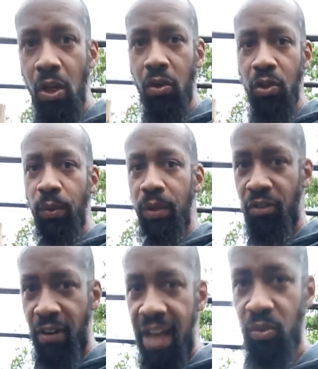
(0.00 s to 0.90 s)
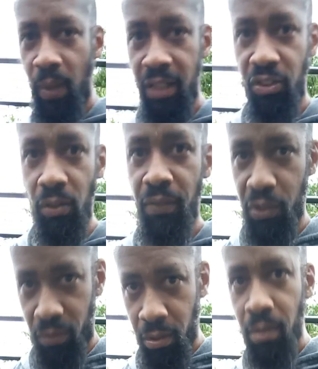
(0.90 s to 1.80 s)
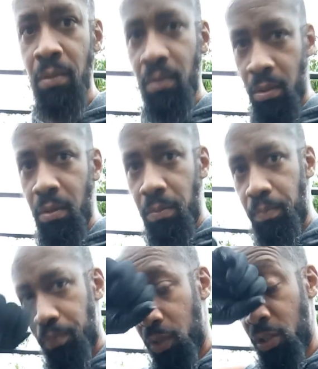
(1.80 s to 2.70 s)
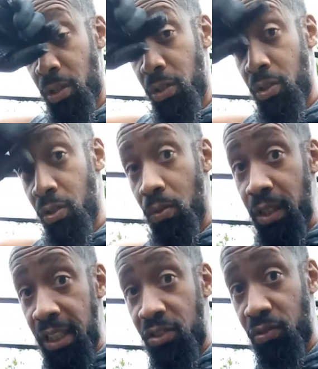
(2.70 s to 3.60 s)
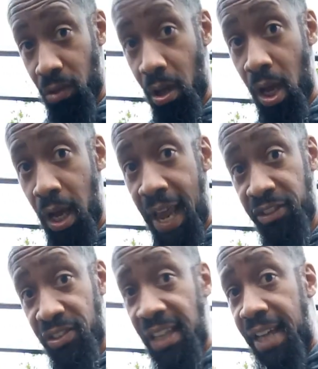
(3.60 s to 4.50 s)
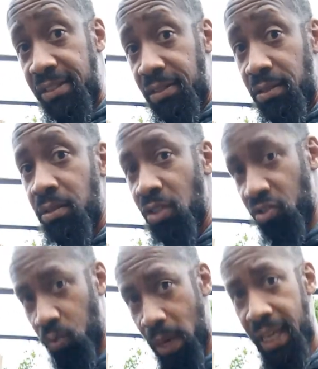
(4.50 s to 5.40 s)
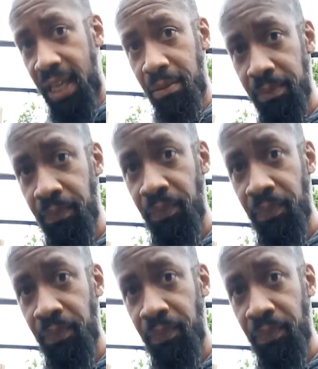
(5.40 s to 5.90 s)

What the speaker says: you will graduate to if you do these exercises, the swinging,